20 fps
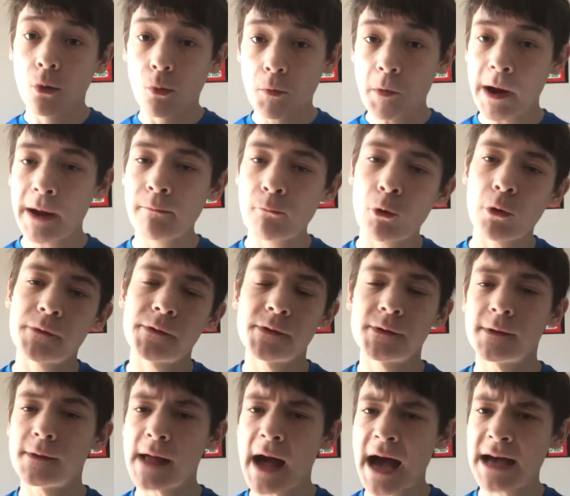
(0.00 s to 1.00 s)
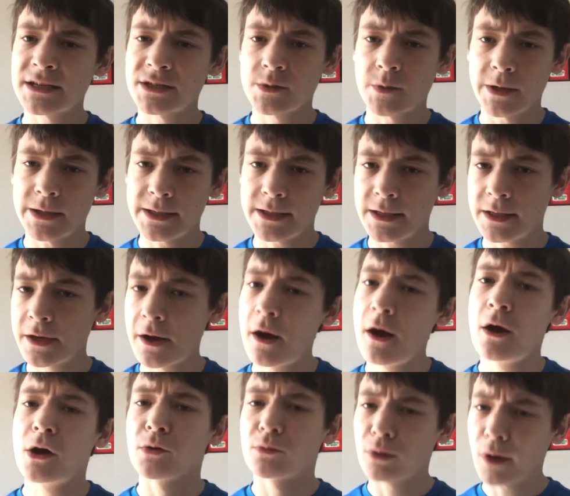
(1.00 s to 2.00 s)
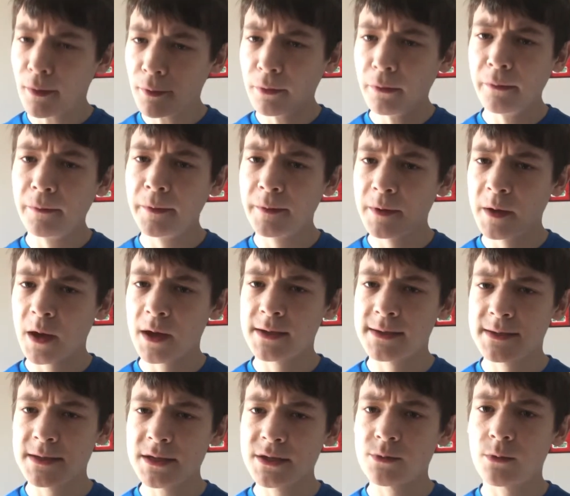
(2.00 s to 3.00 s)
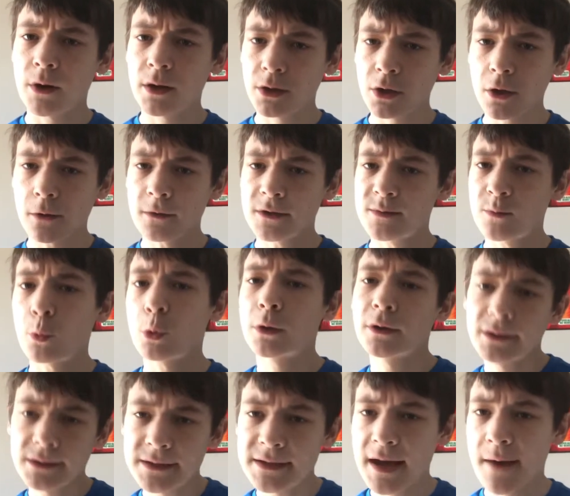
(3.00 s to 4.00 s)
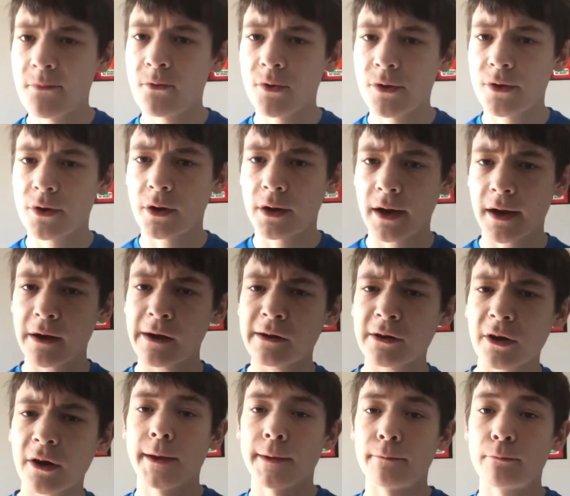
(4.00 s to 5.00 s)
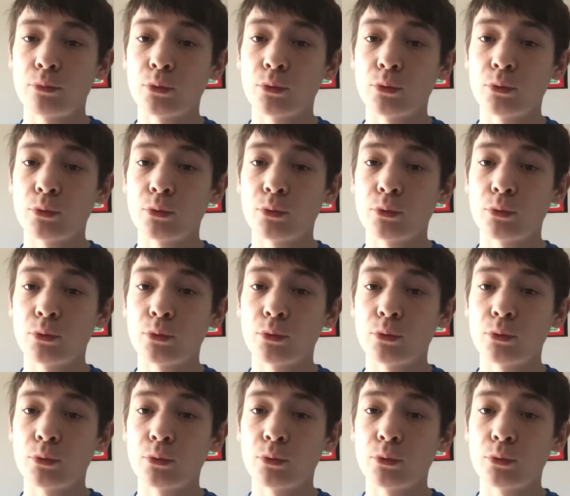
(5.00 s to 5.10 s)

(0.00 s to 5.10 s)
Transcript: way more than the last one did, probably because this one goes more in depth with her character.